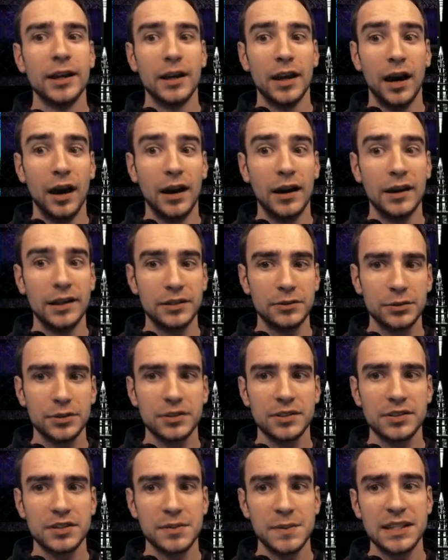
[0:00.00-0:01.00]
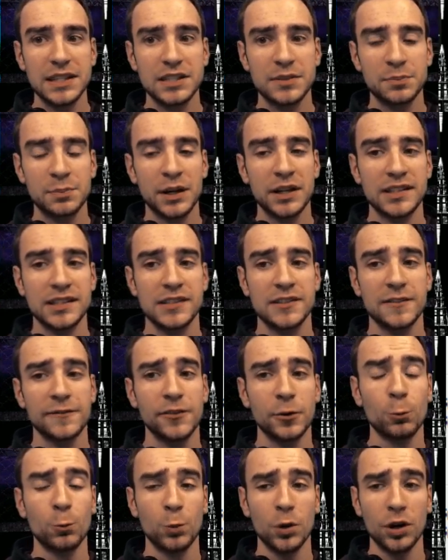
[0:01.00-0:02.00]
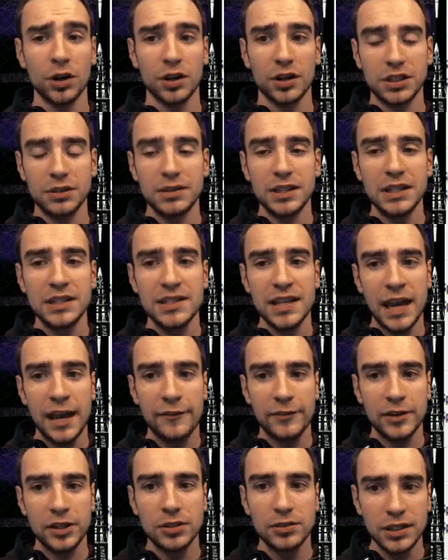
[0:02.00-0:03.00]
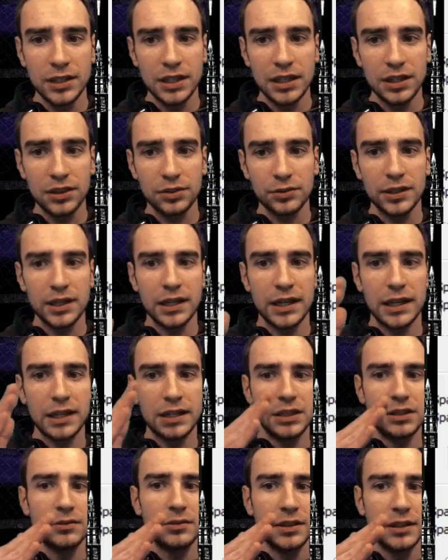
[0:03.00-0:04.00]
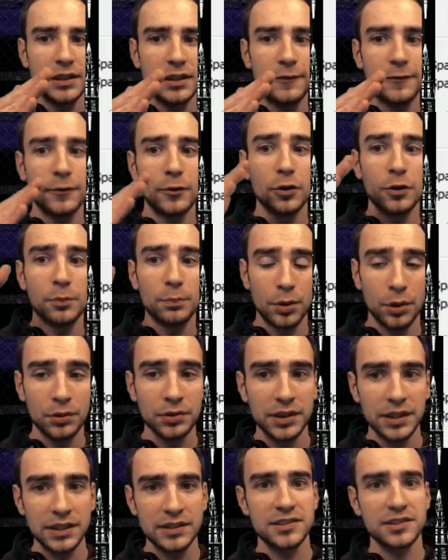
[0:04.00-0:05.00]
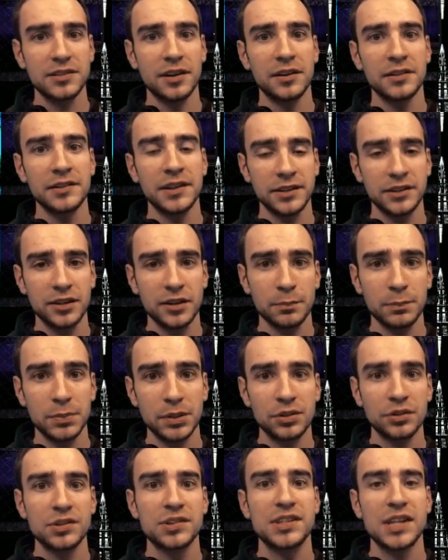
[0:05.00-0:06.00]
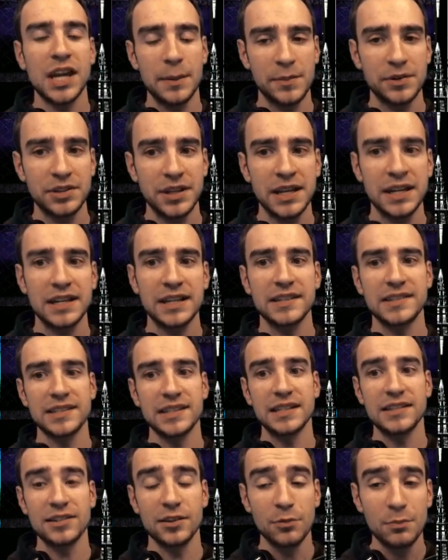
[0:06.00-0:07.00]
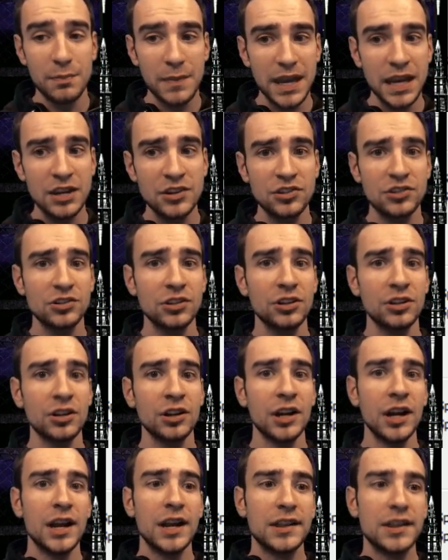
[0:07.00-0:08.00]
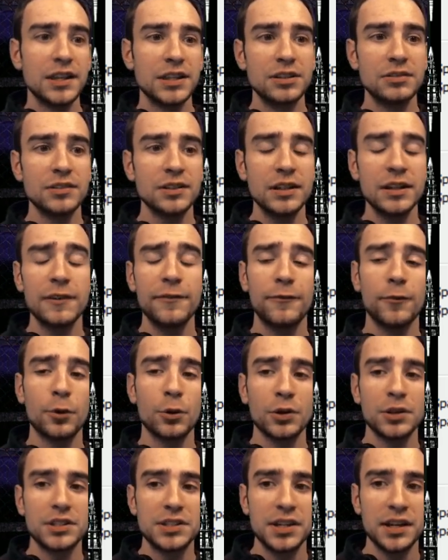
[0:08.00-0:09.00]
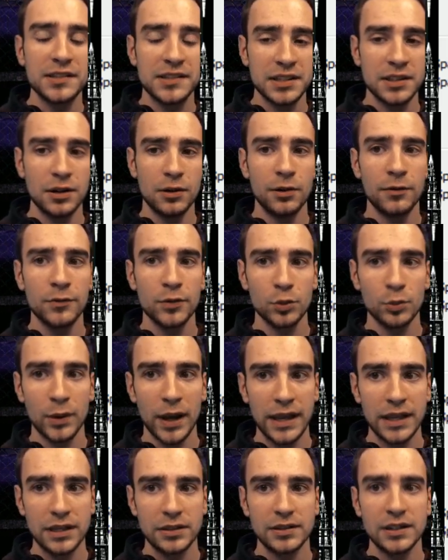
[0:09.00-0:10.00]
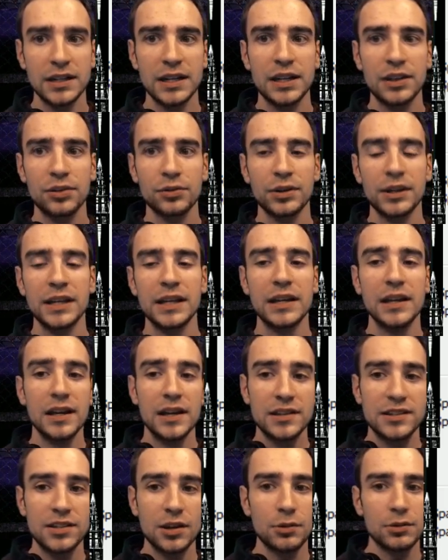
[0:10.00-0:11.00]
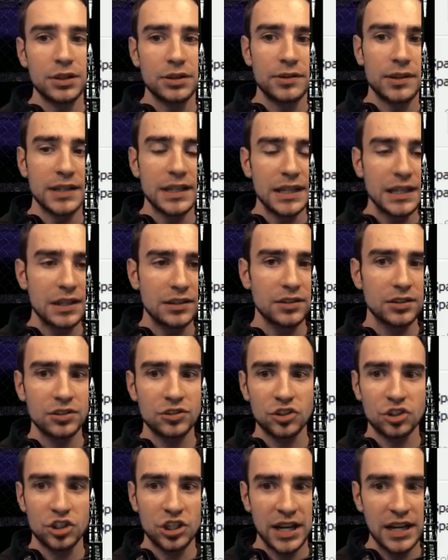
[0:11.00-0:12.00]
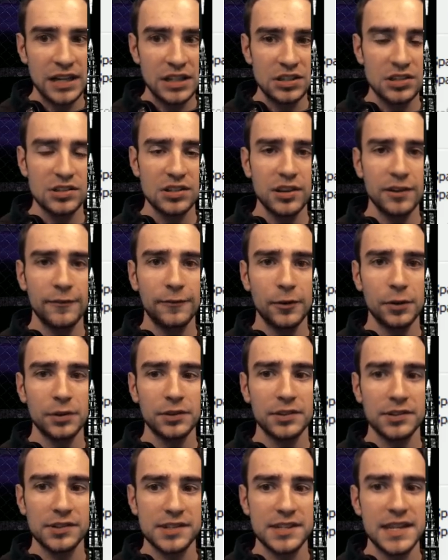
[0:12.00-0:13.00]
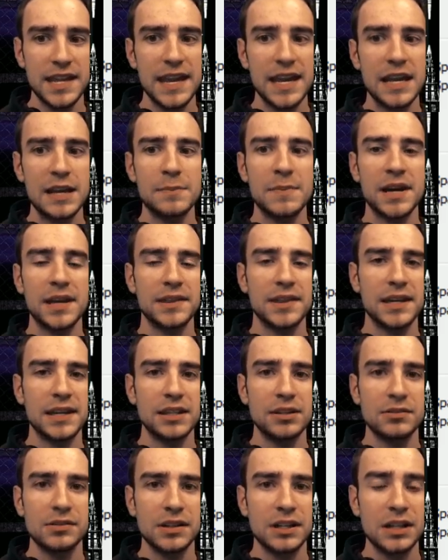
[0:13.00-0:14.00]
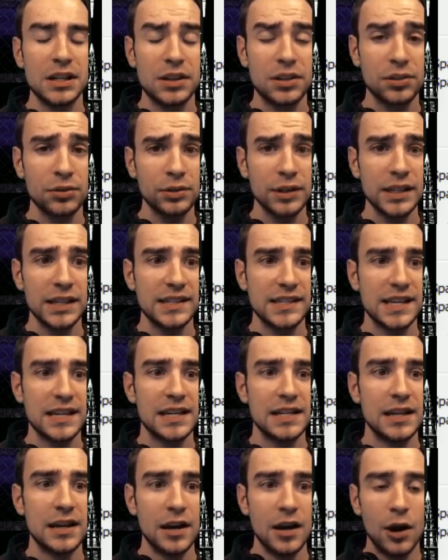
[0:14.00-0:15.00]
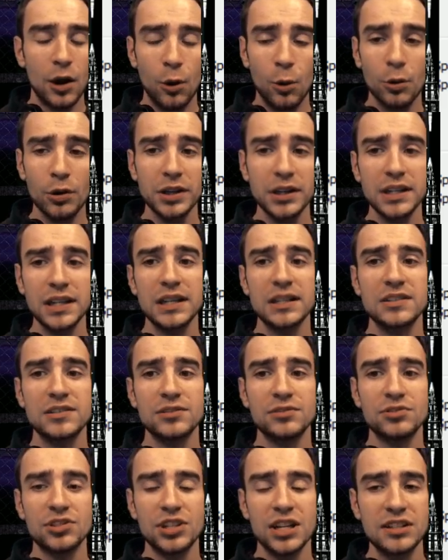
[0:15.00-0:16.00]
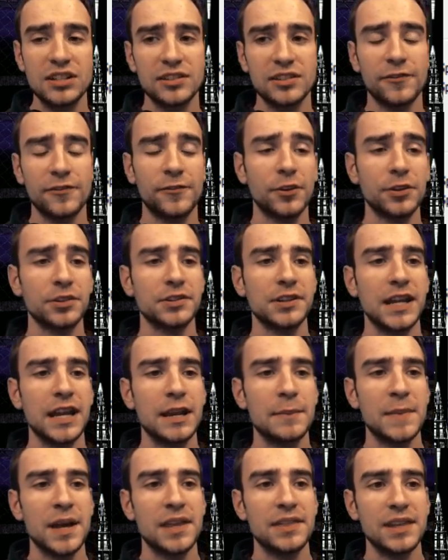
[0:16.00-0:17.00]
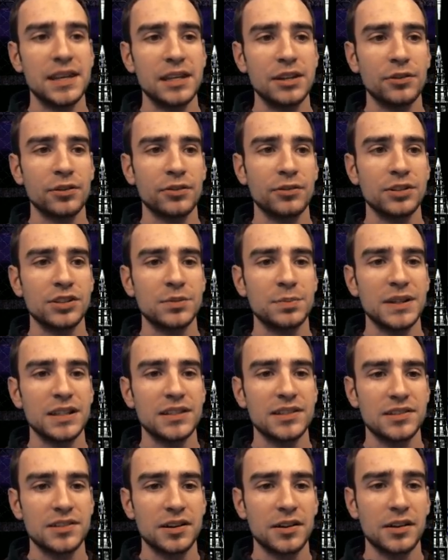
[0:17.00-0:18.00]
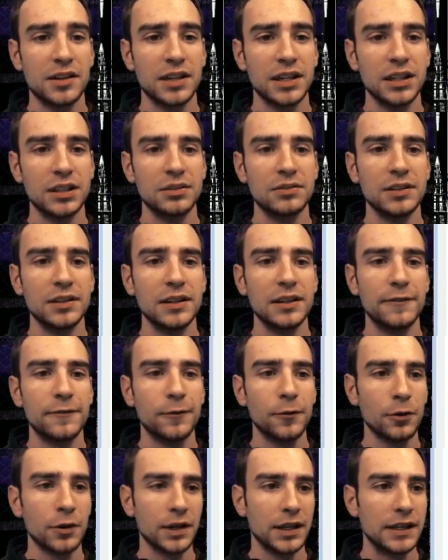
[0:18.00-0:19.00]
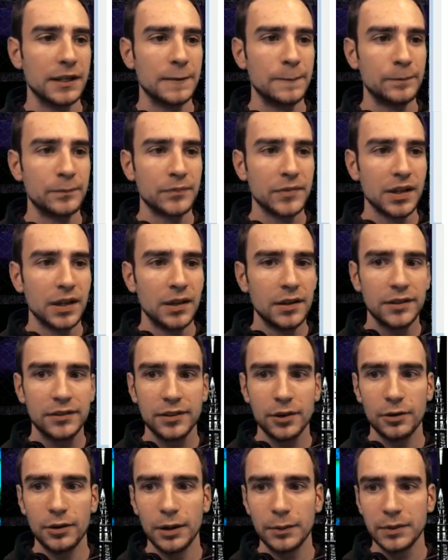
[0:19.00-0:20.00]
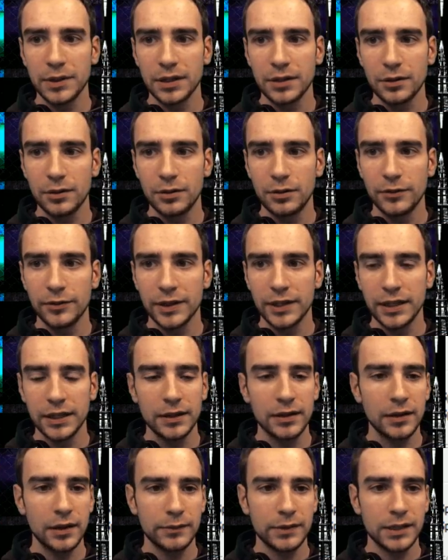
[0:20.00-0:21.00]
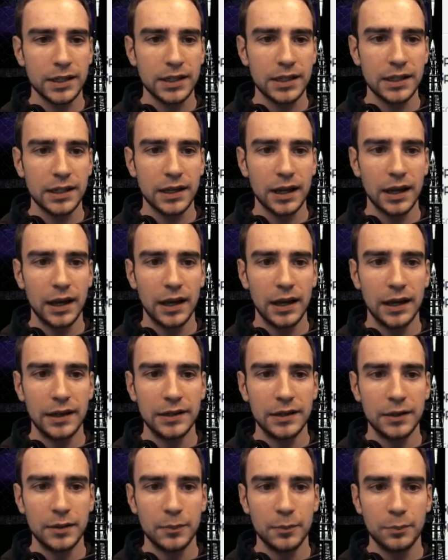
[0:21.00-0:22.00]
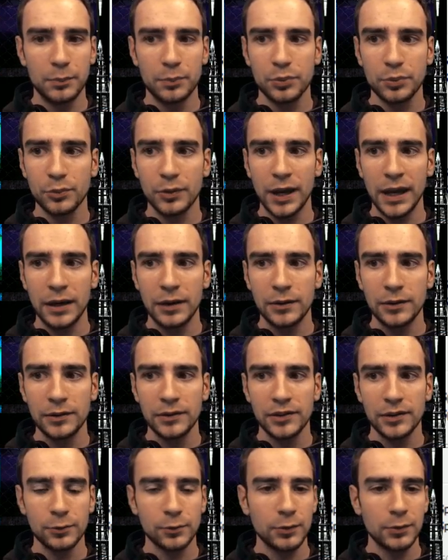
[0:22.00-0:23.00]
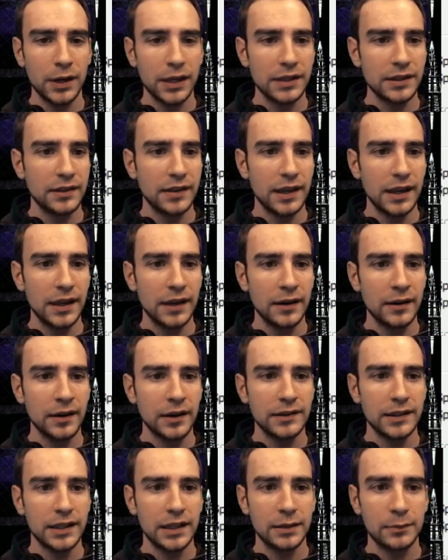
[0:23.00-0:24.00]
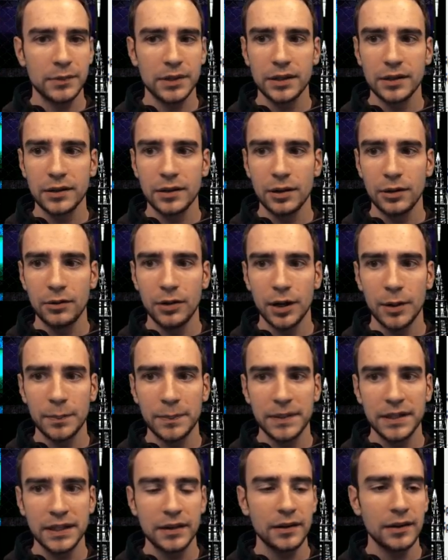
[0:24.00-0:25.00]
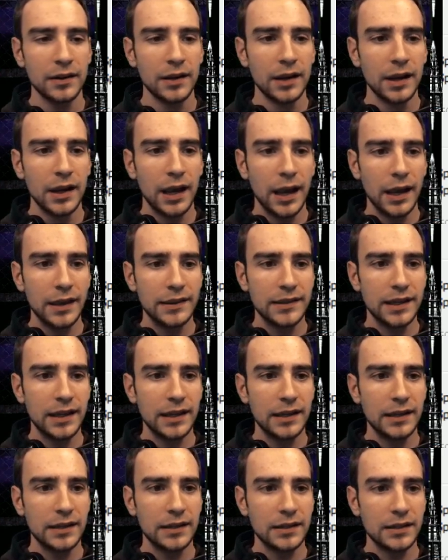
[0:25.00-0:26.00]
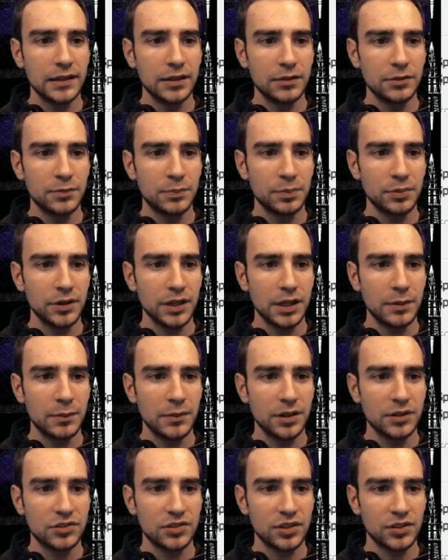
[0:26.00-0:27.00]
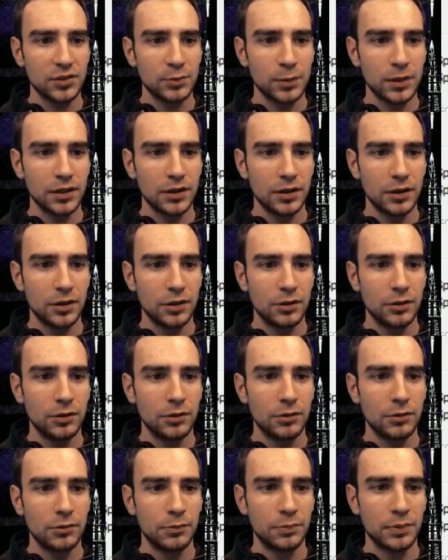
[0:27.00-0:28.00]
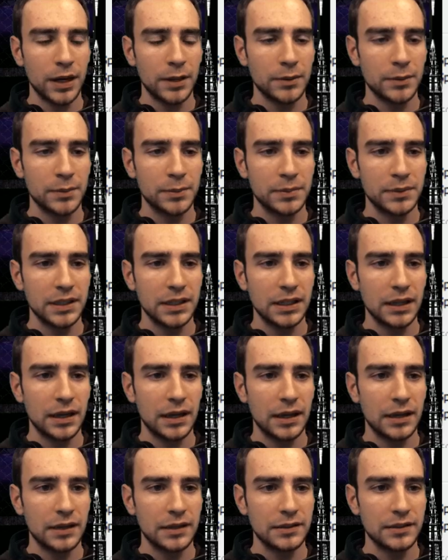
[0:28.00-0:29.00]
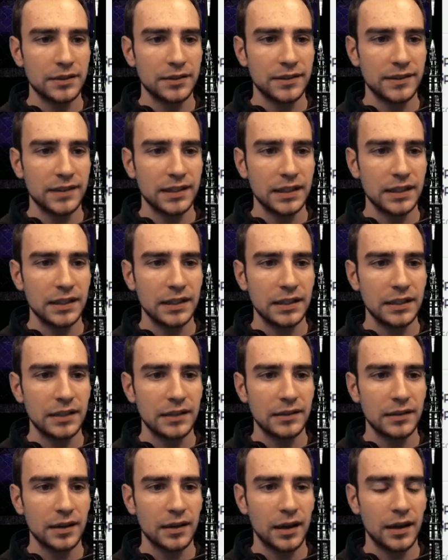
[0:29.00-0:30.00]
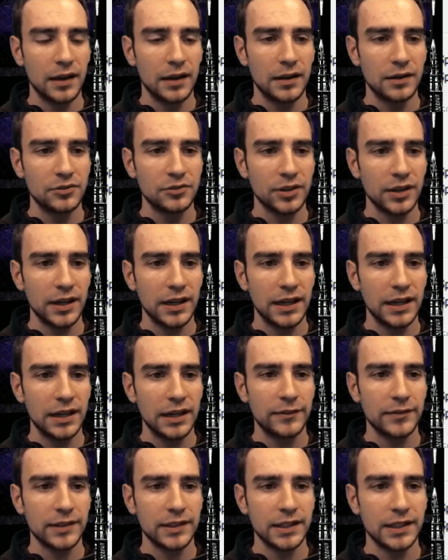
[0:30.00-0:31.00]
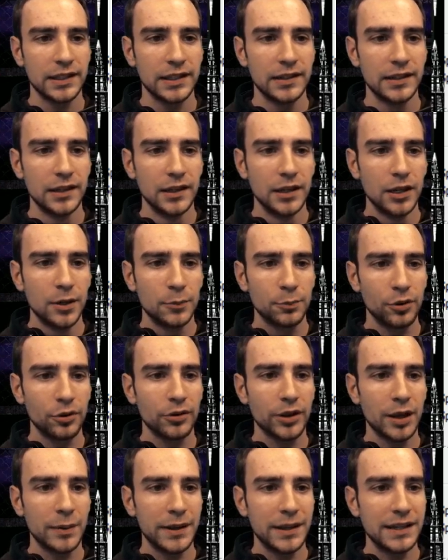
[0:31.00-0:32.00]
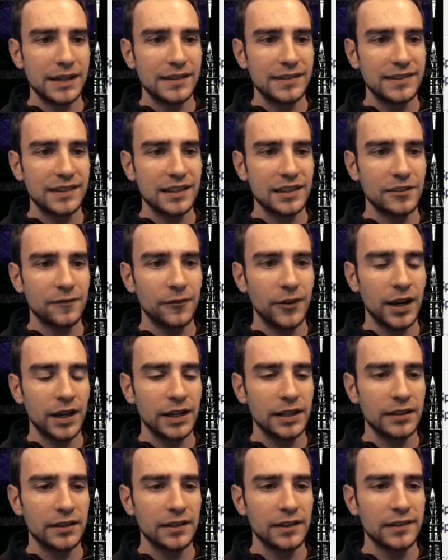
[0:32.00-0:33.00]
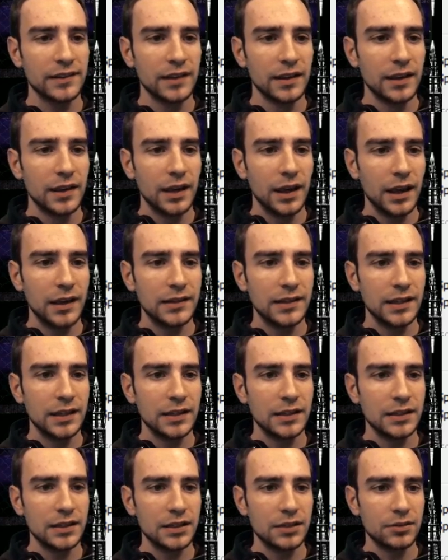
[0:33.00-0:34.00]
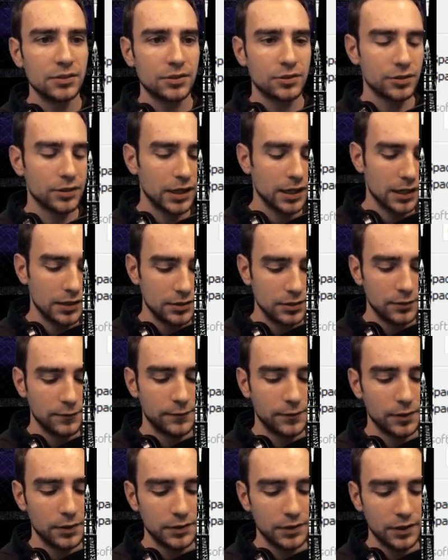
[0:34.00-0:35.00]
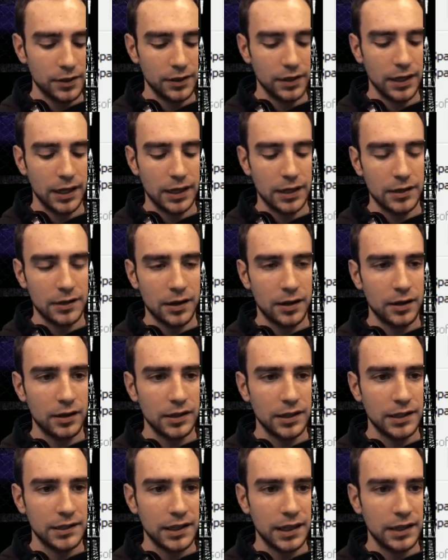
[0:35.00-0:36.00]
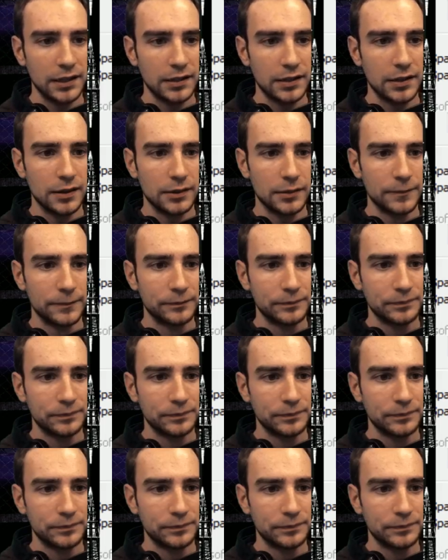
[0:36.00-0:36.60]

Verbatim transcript: uh, in order to make this process work. You need to have Unity 3 and Unity 4 both installed on your computer simultaneously. So make sure that Unity 4 doesn't overwrite Unity 3. So you can either change the folder's name that Unity 3 is in, or you need to change the folder name that you're going to be installing Unity 4 in. So I'm going to go over here, I'm going to click on browse right there, and then I'm going to go up here, and then you'd pretty much just want to go probably on your C uh, drive, and then program 86 files, and then you'd create a new folder and call it, I don't know,